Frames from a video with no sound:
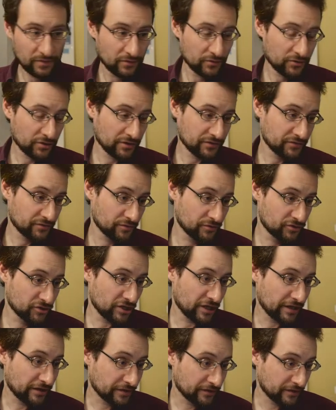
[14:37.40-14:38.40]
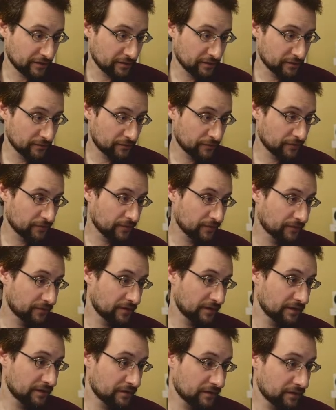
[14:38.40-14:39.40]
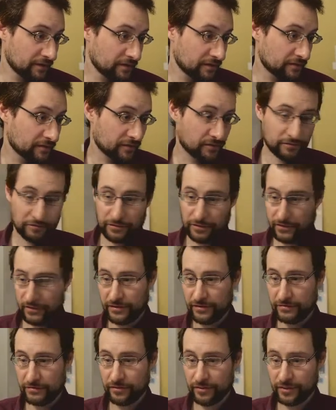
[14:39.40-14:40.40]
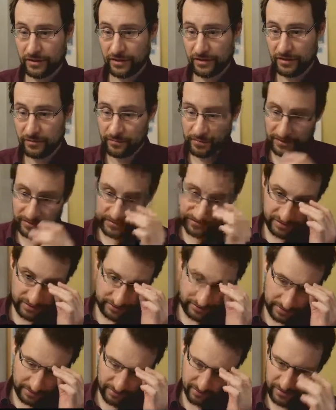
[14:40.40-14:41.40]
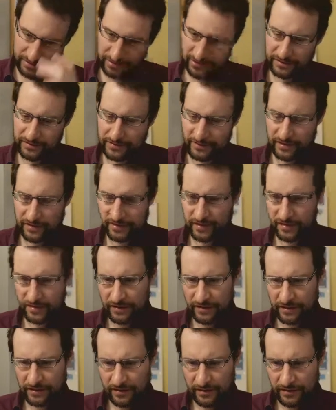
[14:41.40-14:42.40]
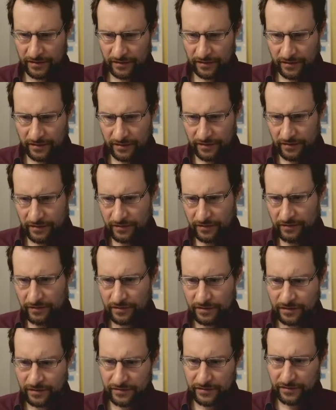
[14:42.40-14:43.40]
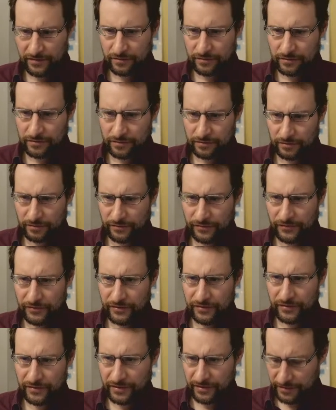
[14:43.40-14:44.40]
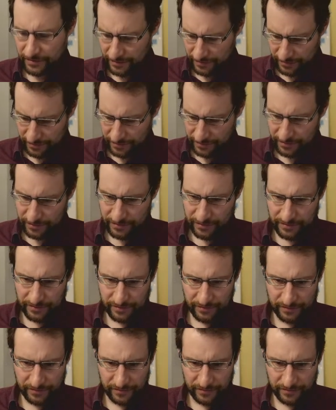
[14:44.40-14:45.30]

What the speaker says: Just to check if that is already doing any better. Maybe it does. Let's Control C that and